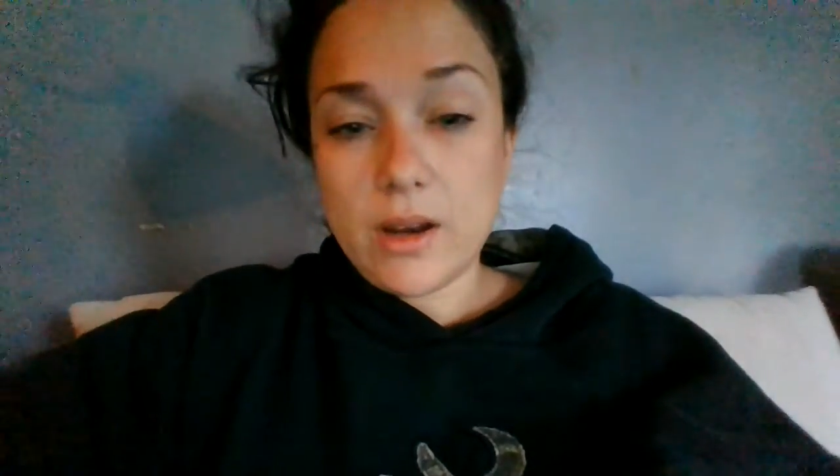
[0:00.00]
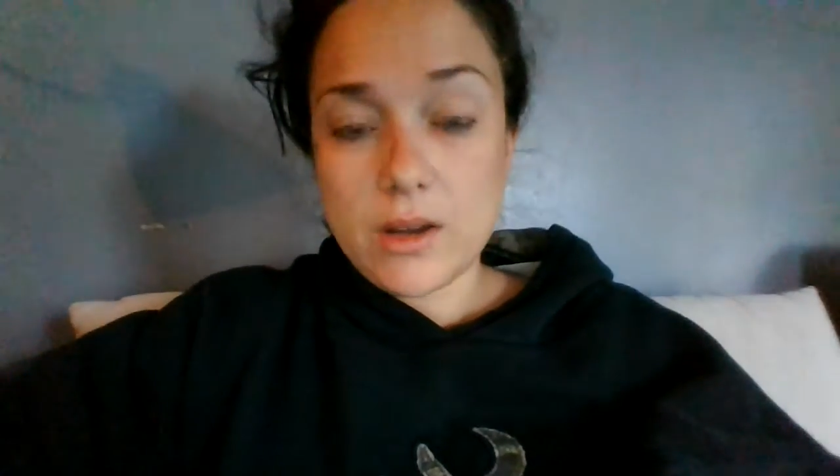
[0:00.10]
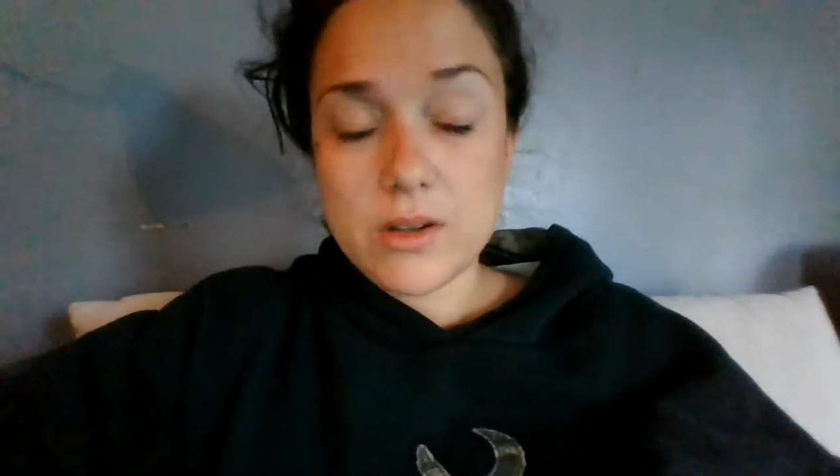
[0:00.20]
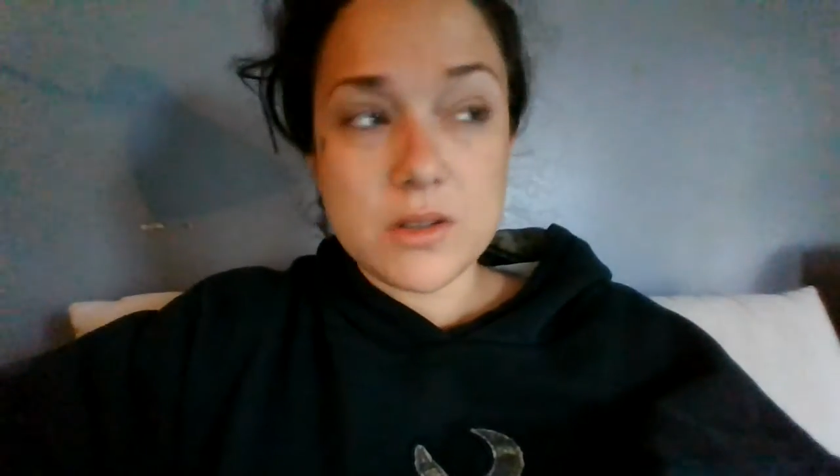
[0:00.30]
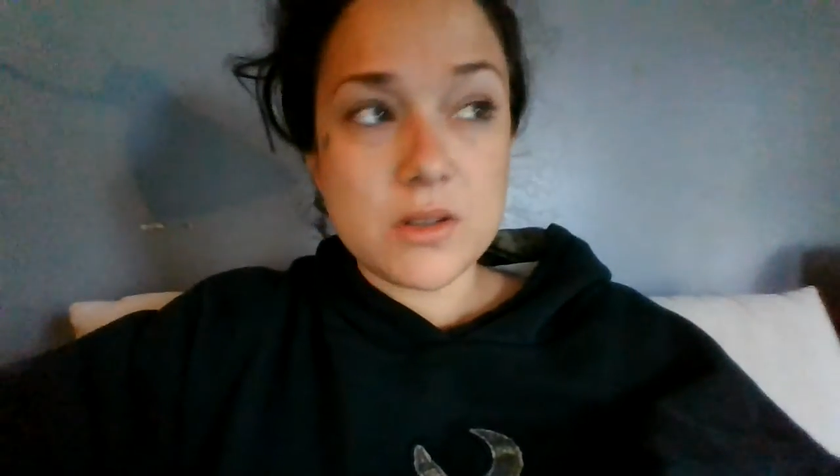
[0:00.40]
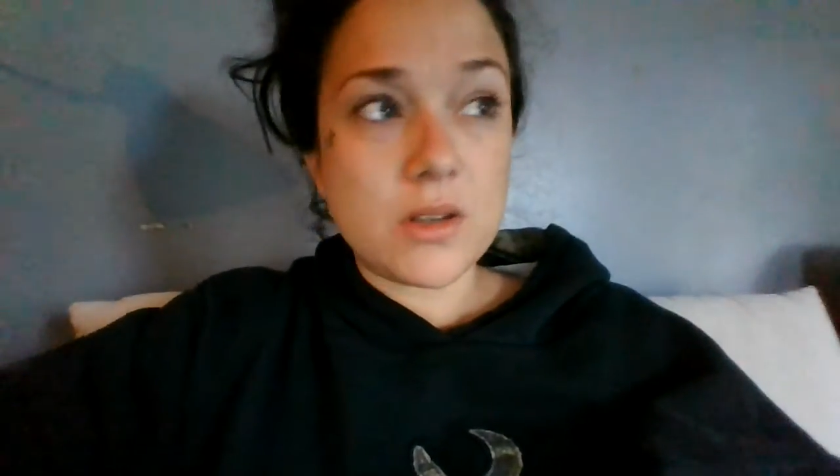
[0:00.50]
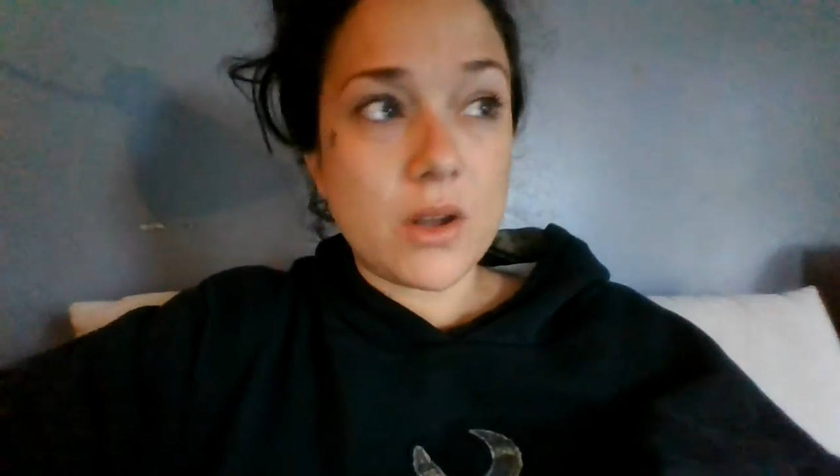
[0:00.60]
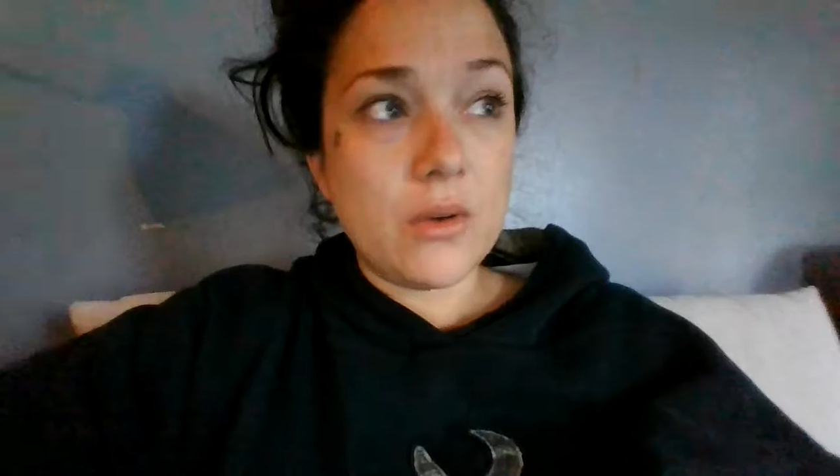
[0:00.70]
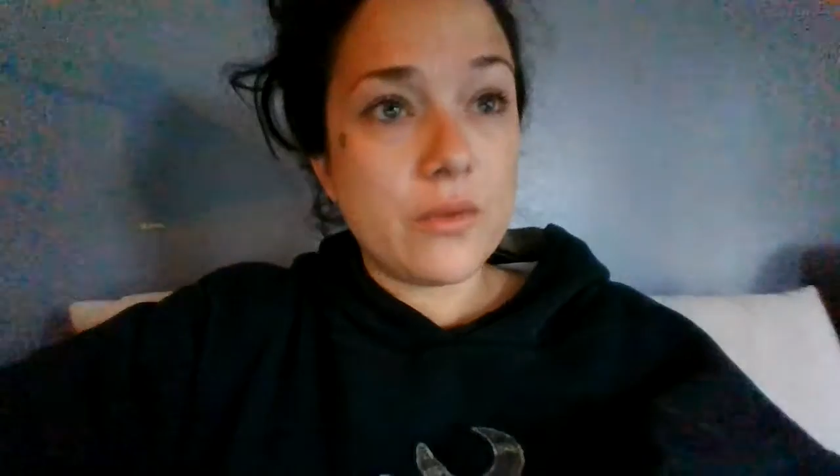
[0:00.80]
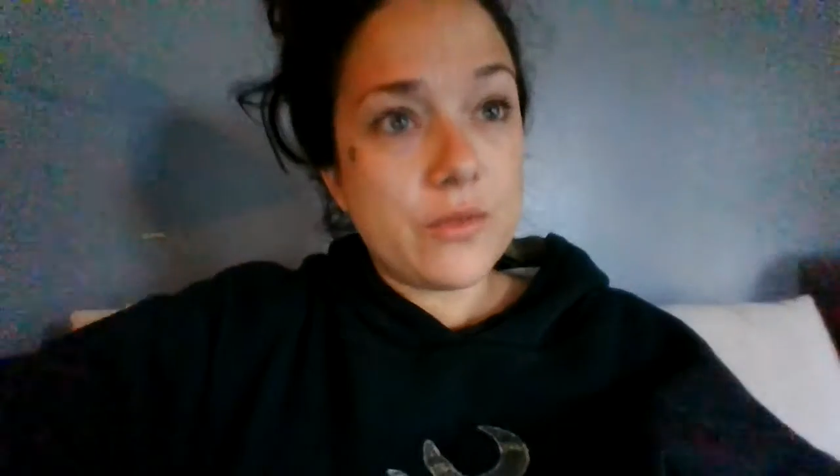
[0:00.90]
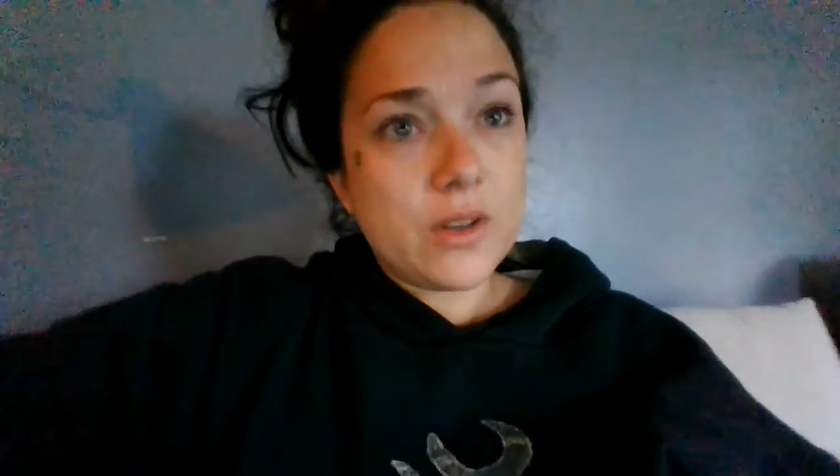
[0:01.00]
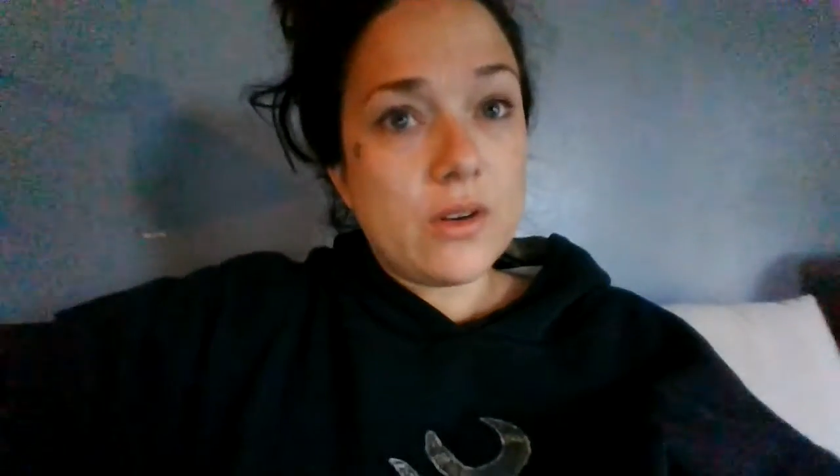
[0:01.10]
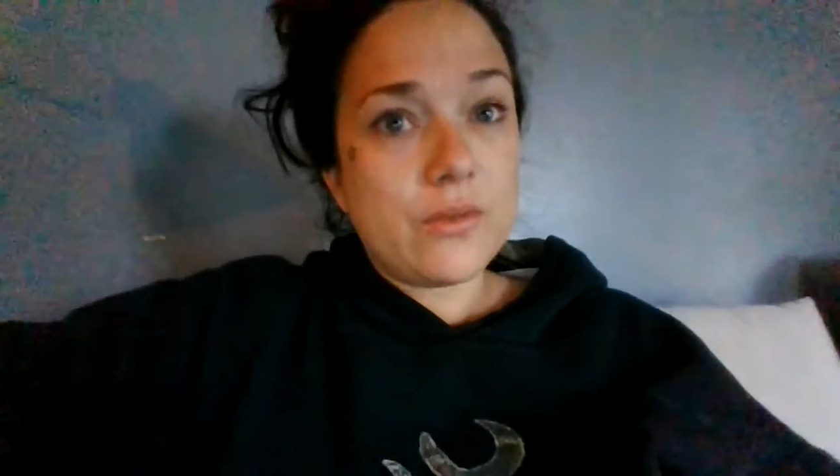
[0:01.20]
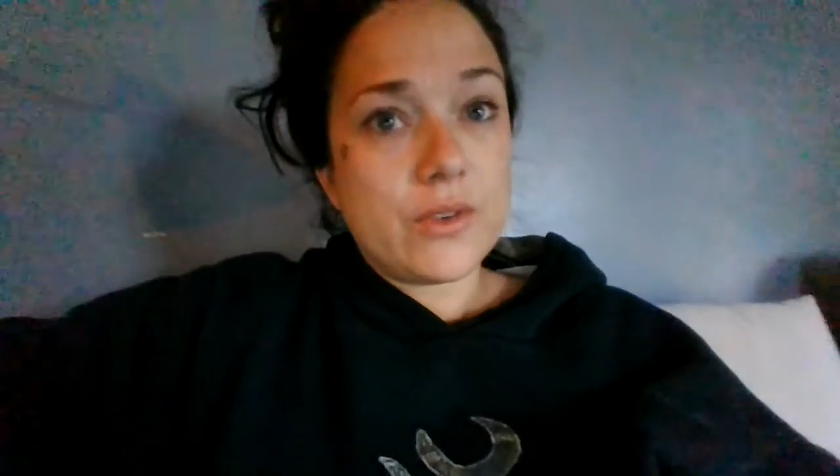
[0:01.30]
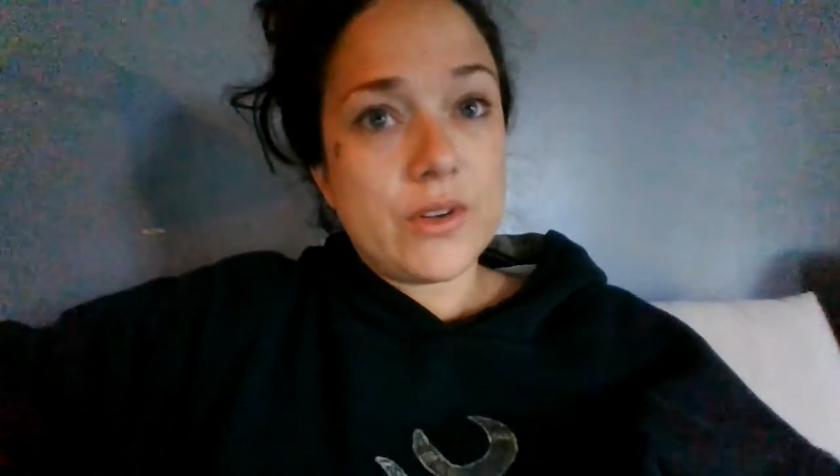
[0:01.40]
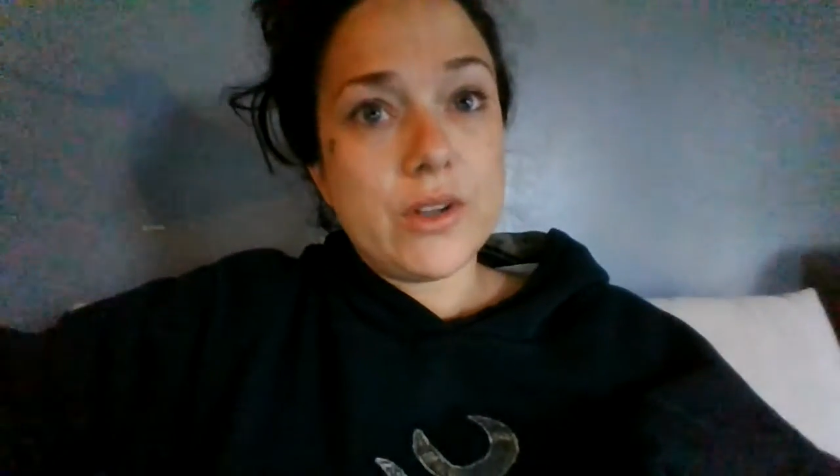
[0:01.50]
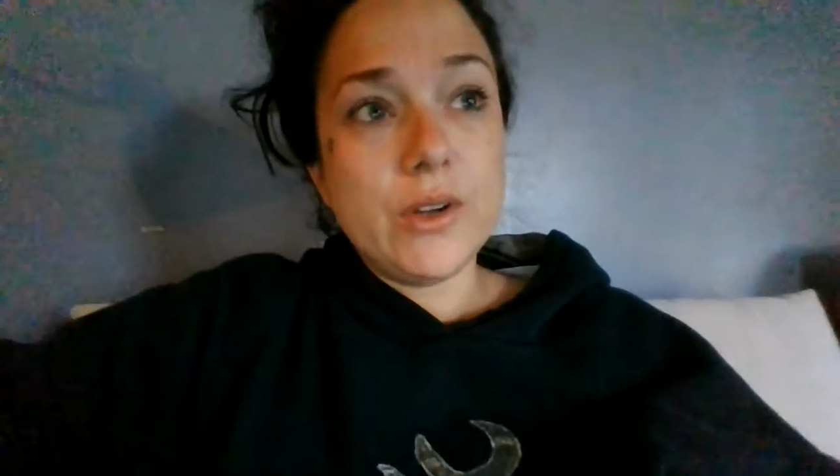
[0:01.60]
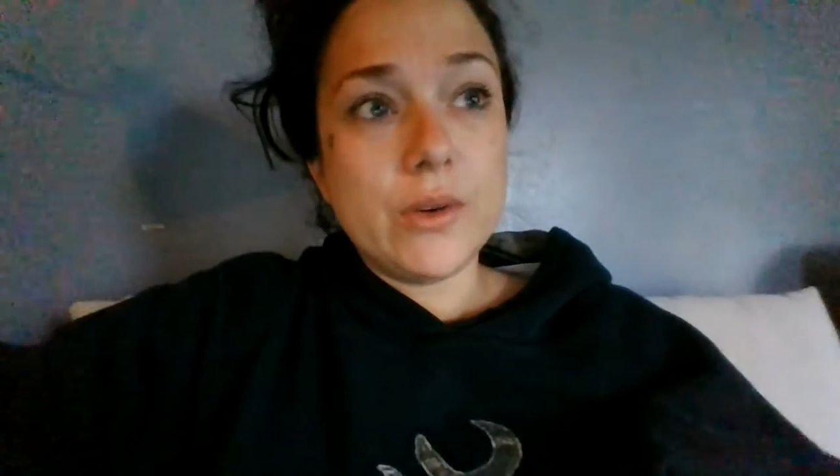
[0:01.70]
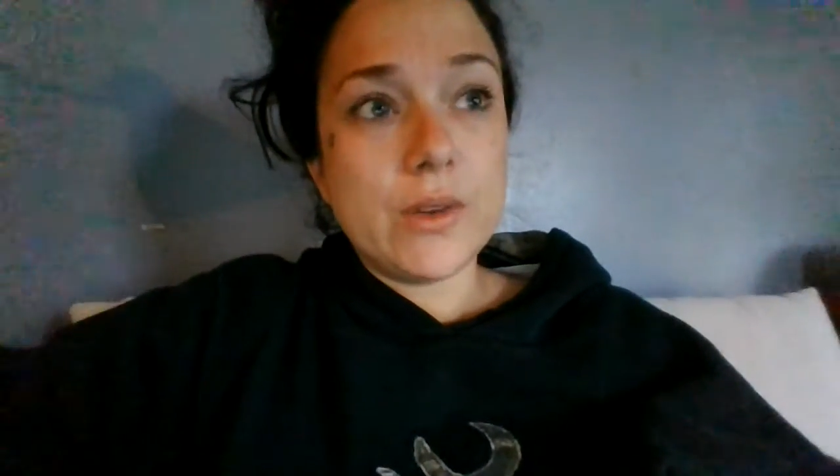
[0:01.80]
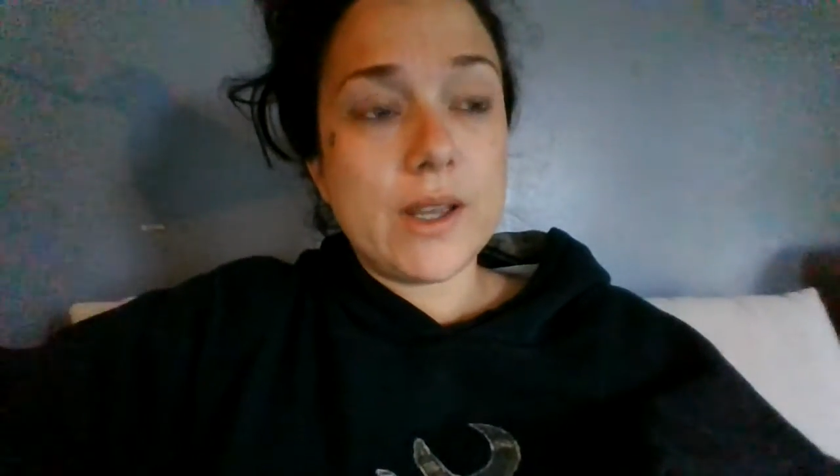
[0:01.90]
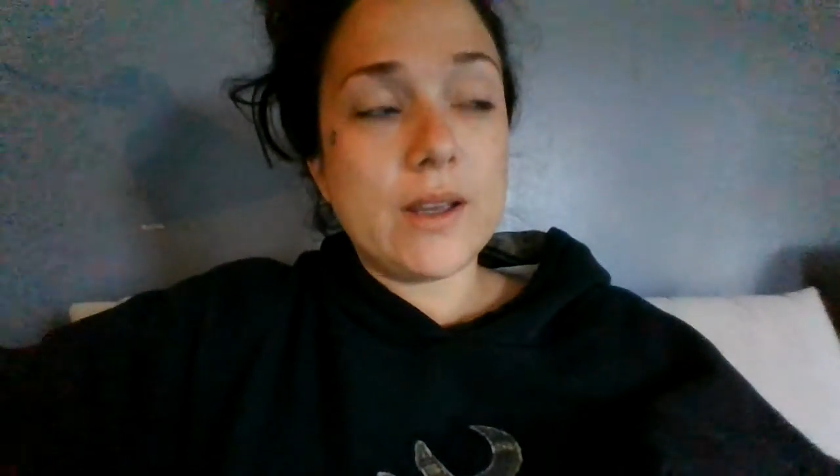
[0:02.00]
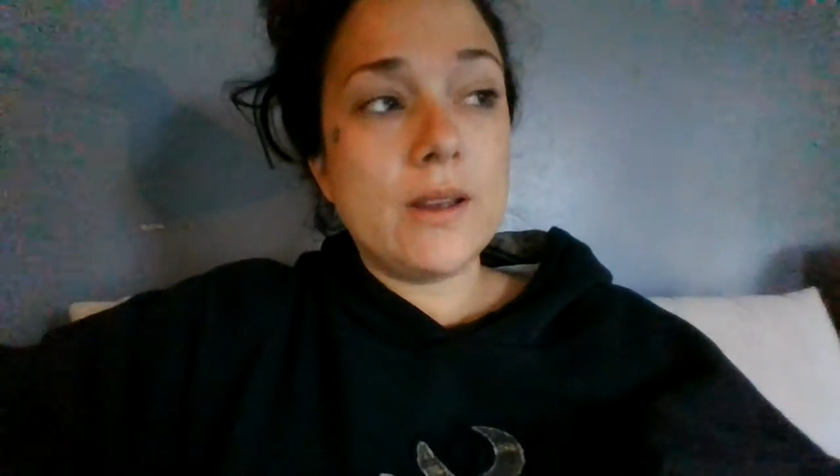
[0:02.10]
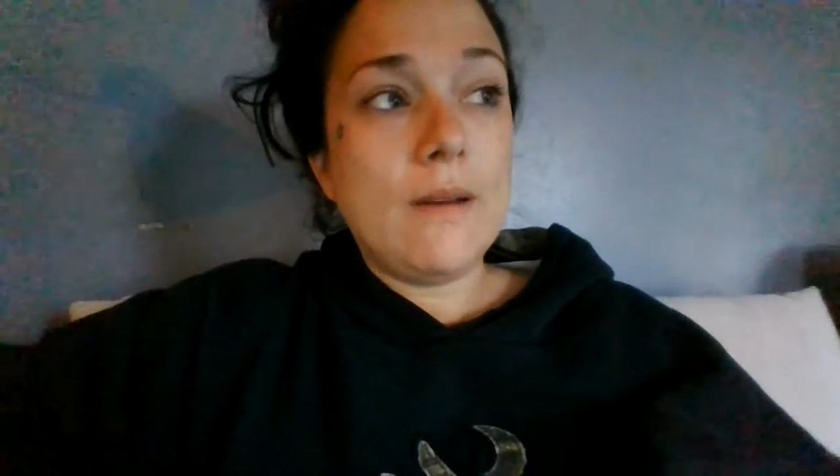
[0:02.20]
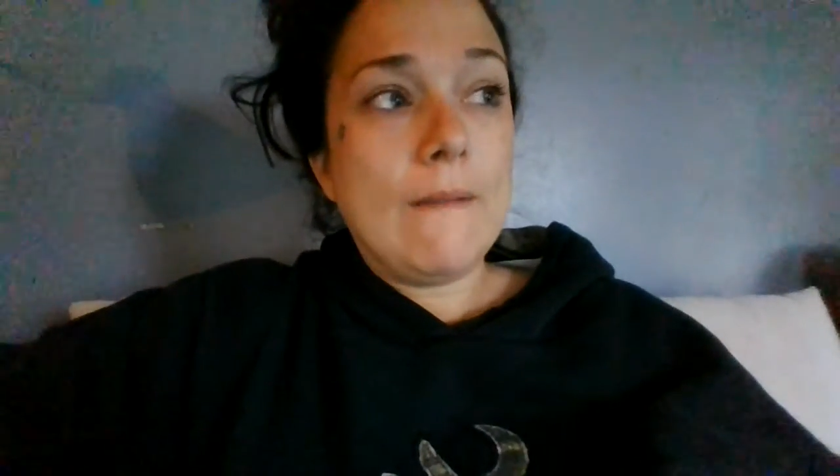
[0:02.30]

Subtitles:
I just so feel for you. Like,